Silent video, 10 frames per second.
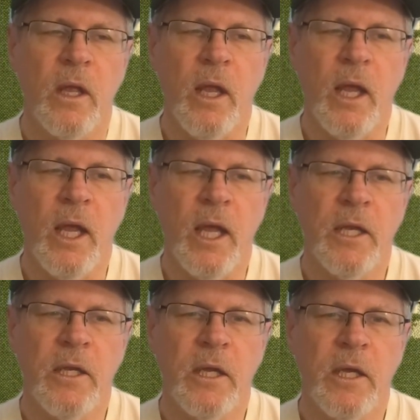
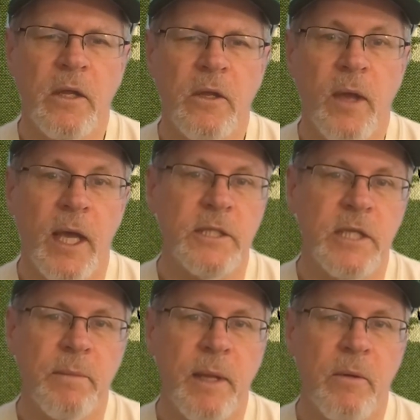And you had
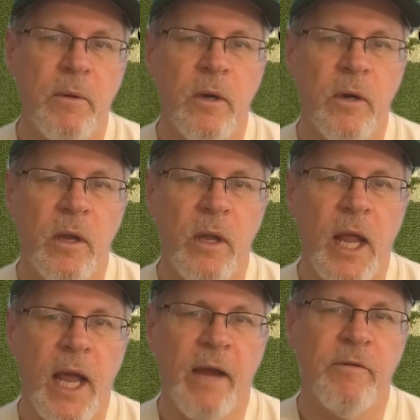some that were
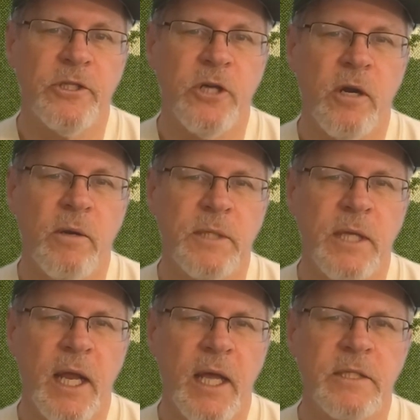average arms
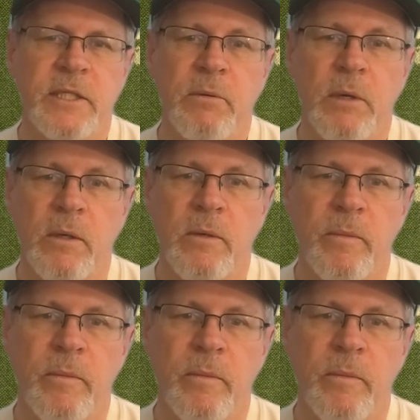that had 0.